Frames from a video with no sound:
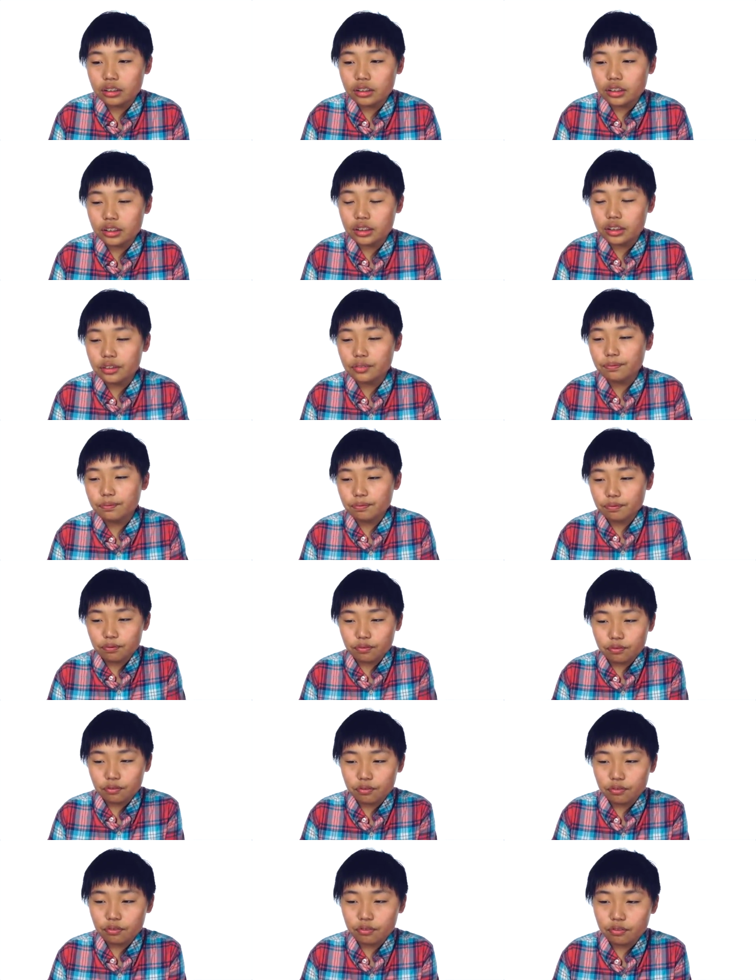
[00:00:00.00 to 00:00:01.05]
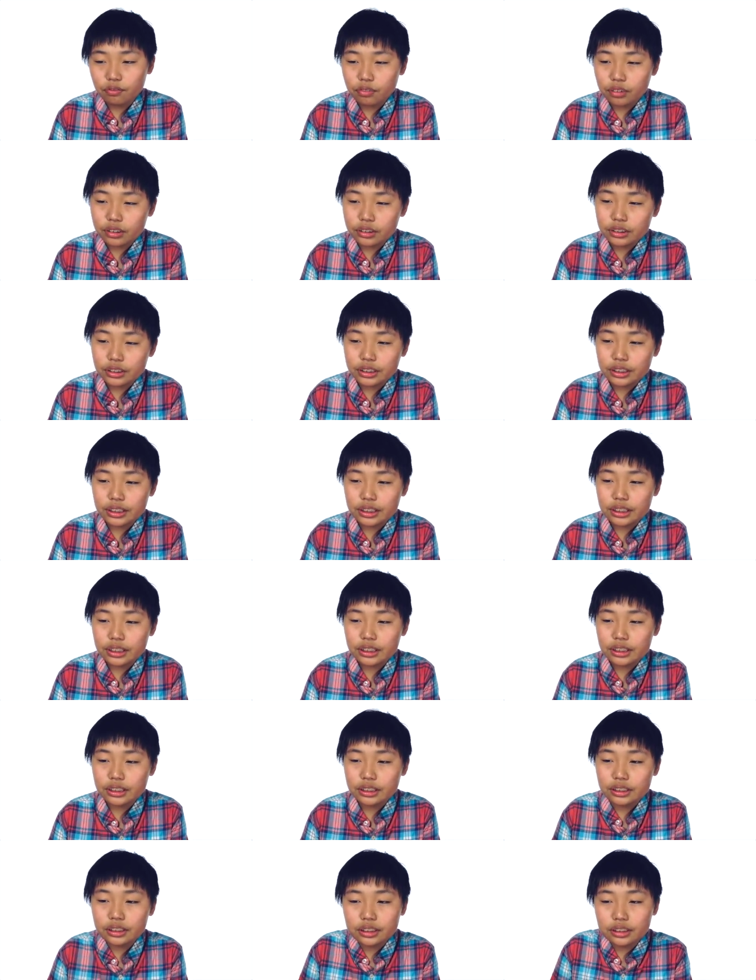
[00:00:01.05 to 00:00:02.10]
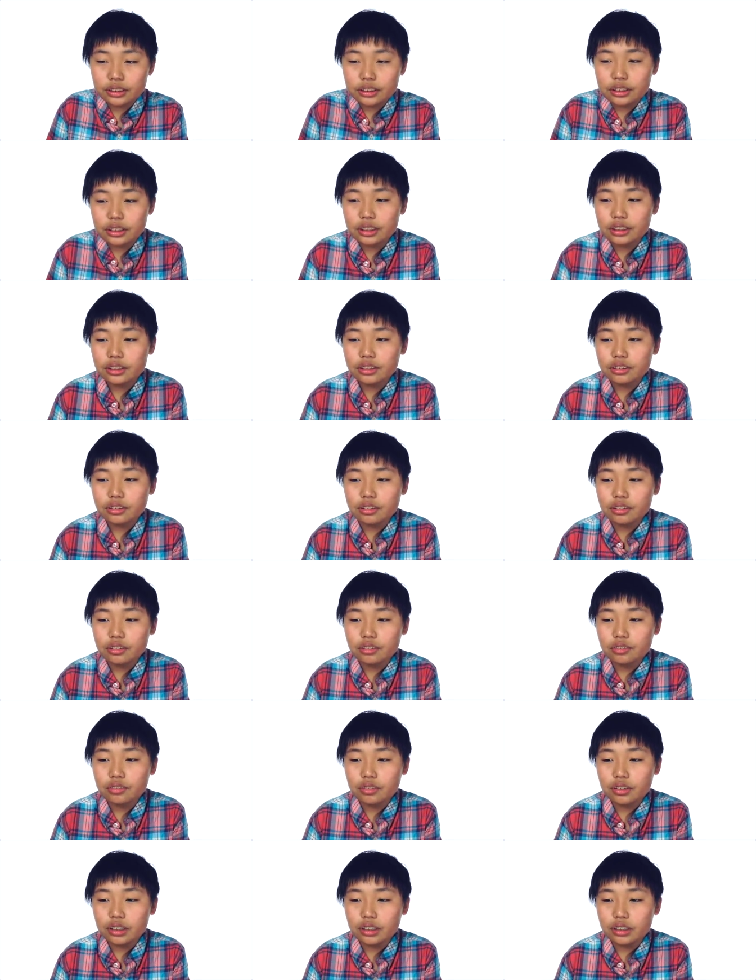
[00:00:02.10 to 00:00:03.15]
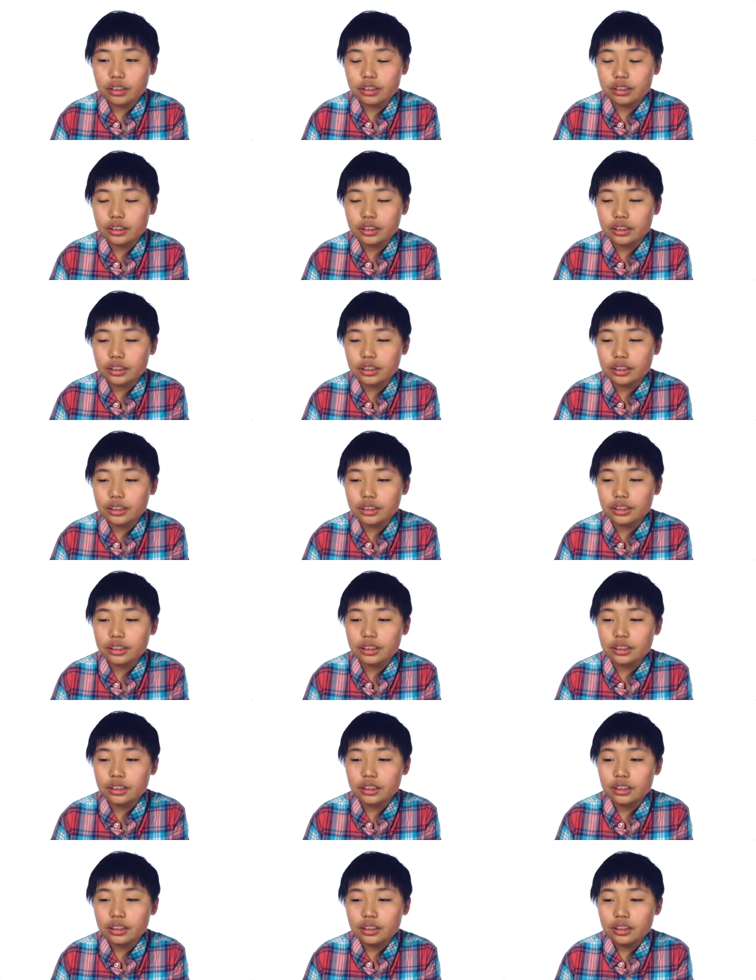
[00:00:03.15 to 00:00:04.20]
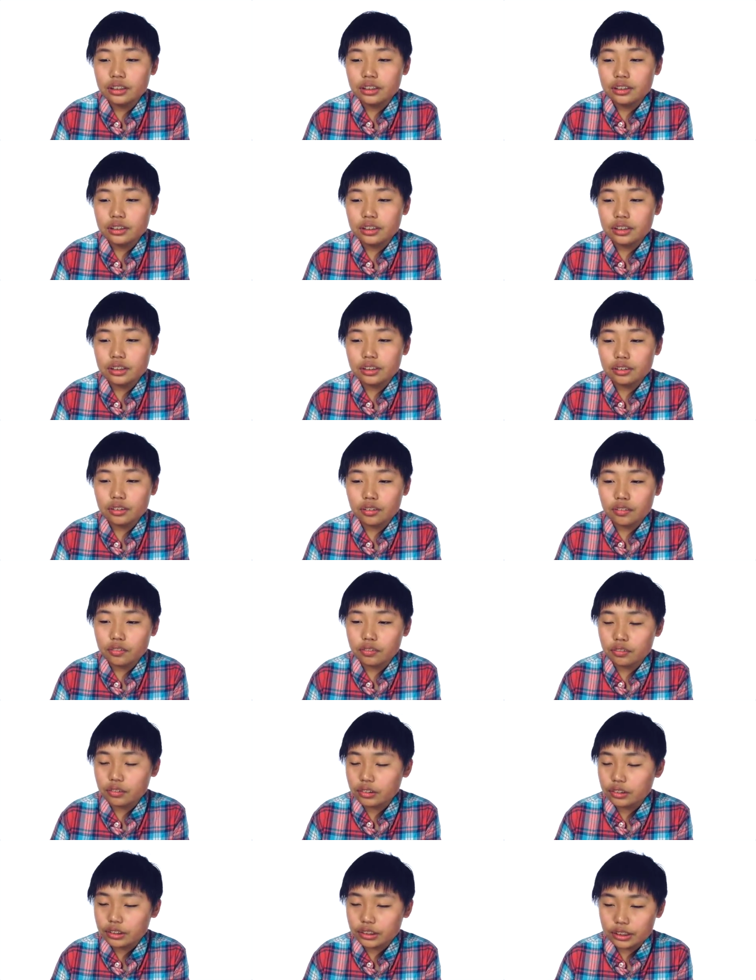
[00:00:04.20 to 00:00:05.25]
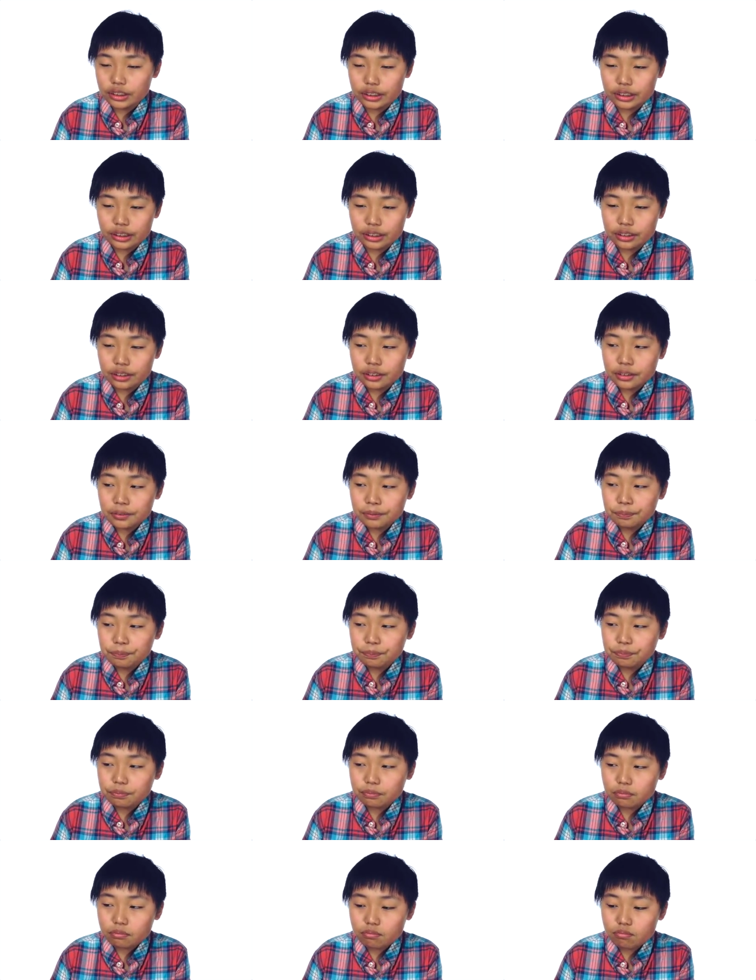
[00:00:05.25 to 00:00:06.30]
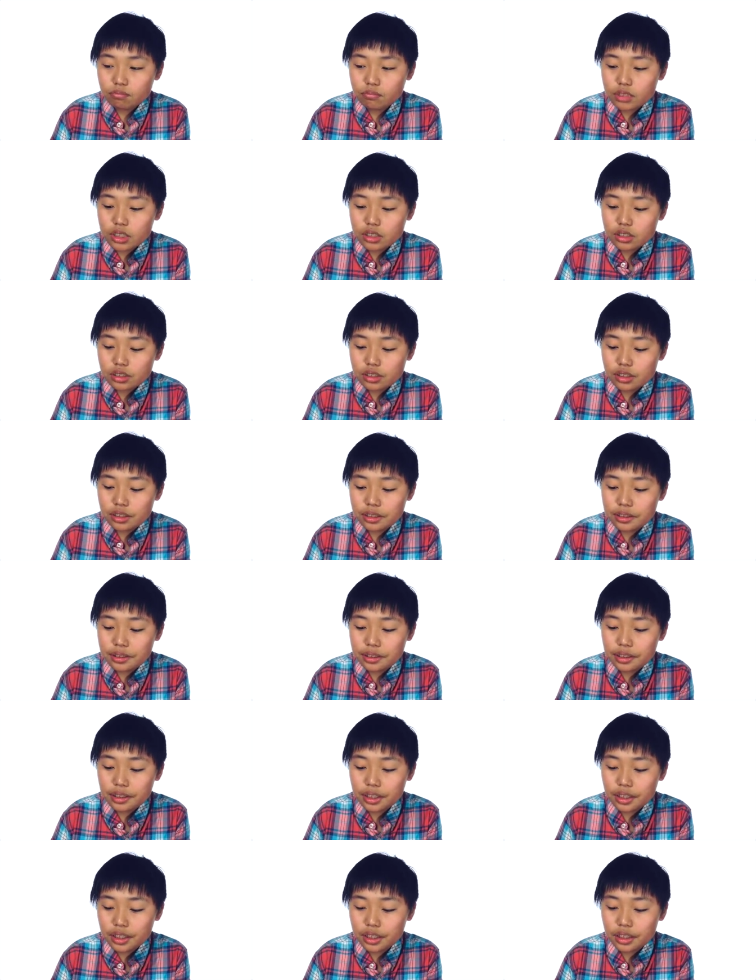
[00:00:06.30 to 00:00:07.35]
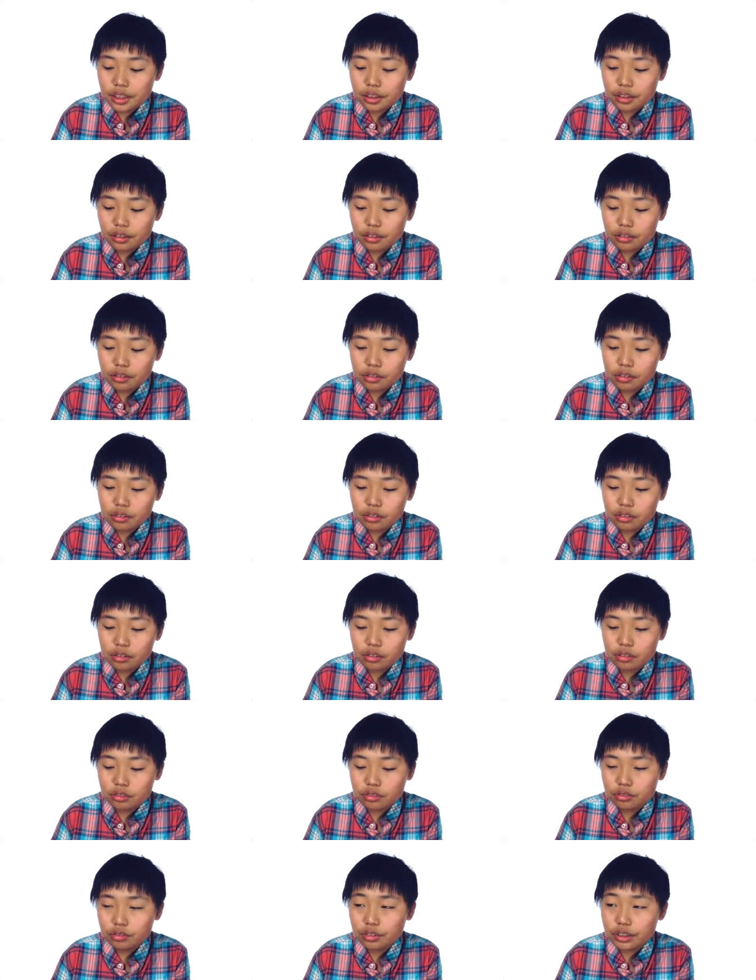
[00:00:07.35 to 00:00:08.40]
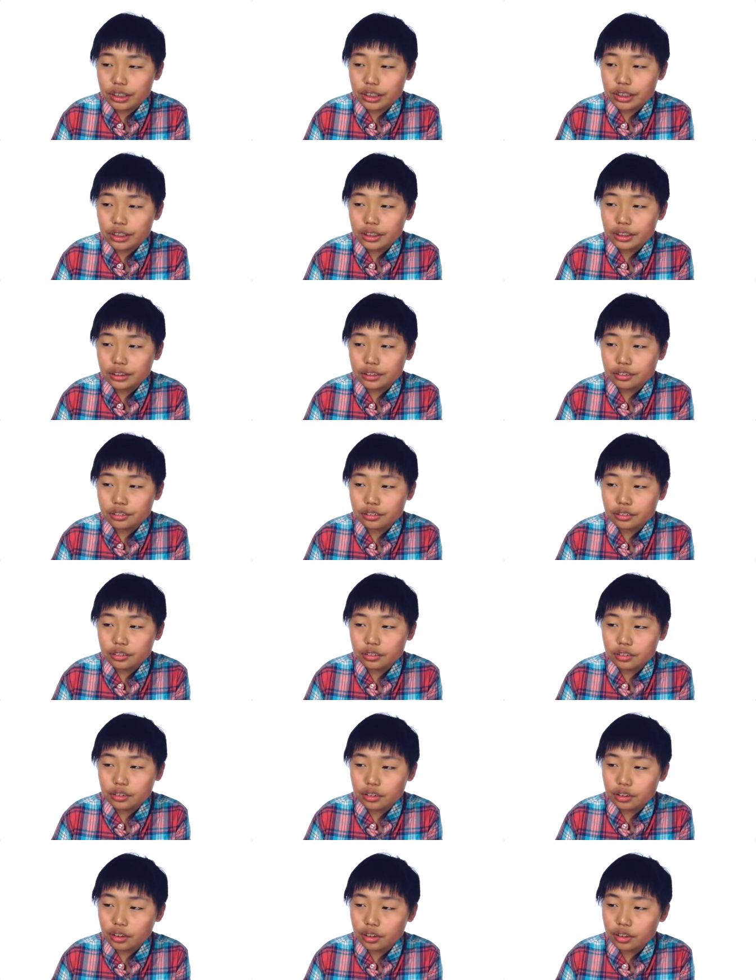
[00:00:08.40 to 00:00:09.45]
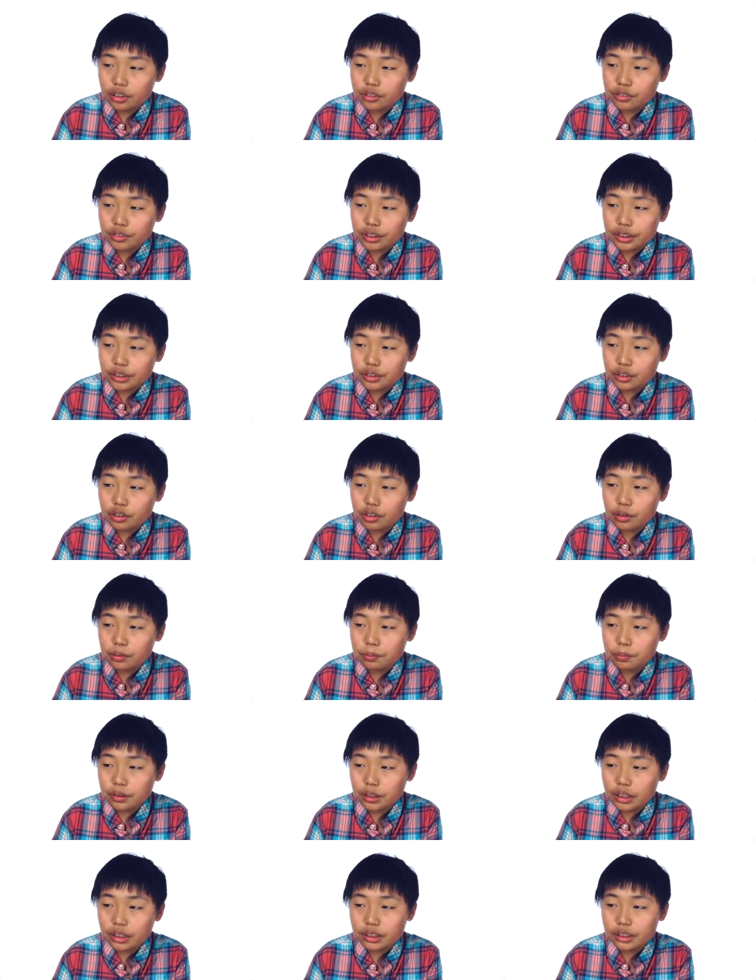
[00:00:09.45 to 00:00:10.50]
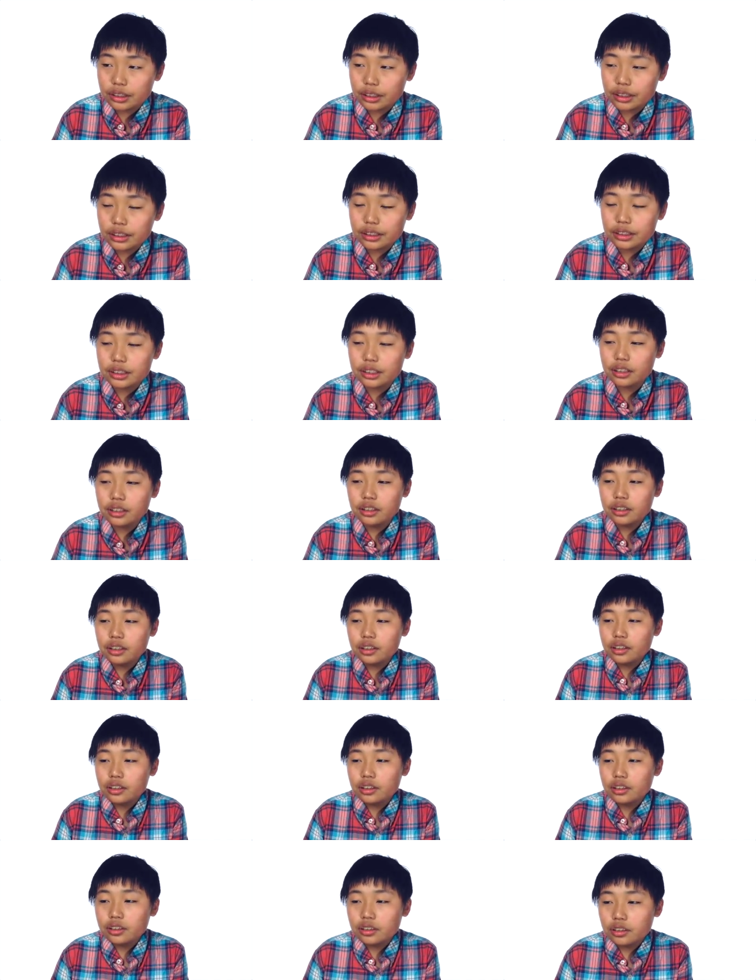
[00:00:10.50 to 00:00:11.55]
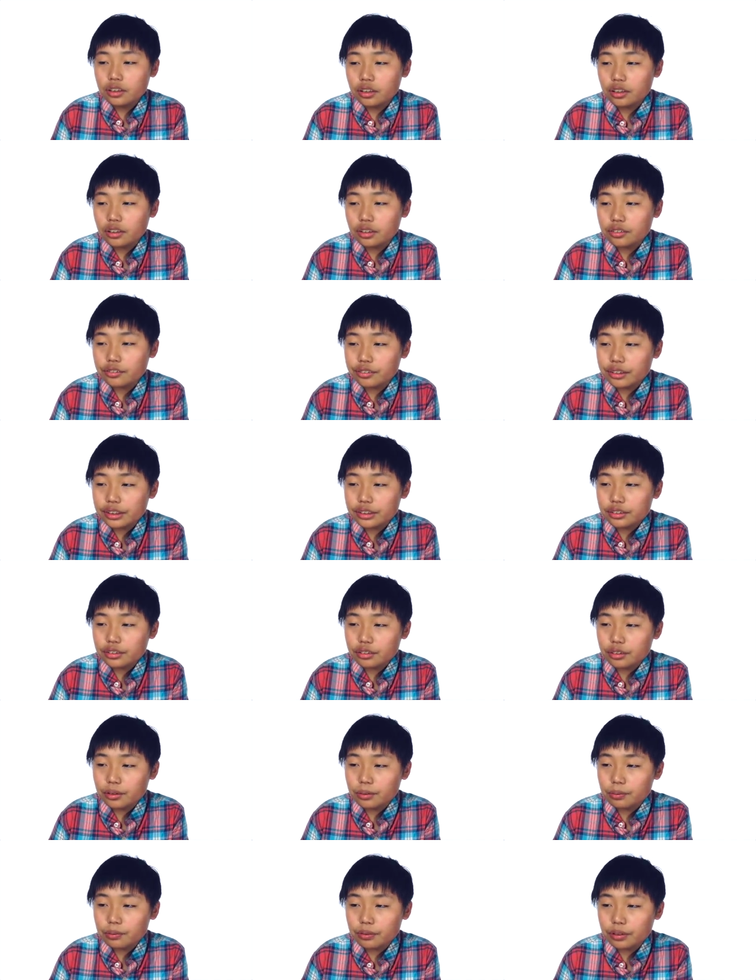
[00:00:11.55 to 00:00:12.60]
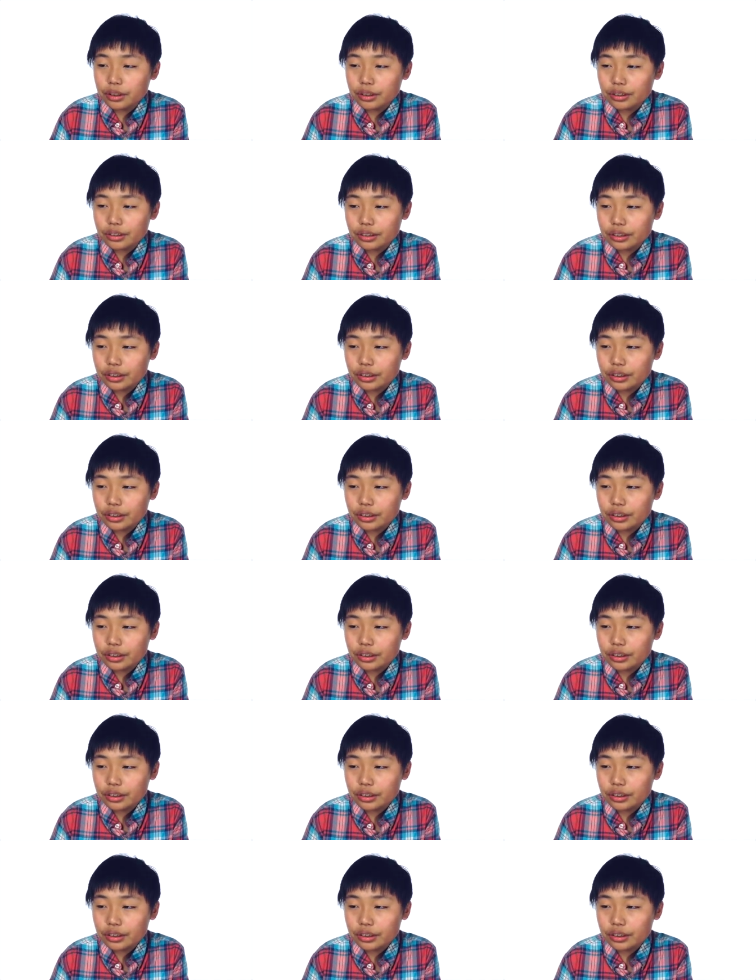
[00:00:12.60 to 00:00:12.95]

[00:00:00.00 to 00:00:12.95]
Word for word: He brushes teeth off his teeth off brushes. He brings a glass of his glass of water.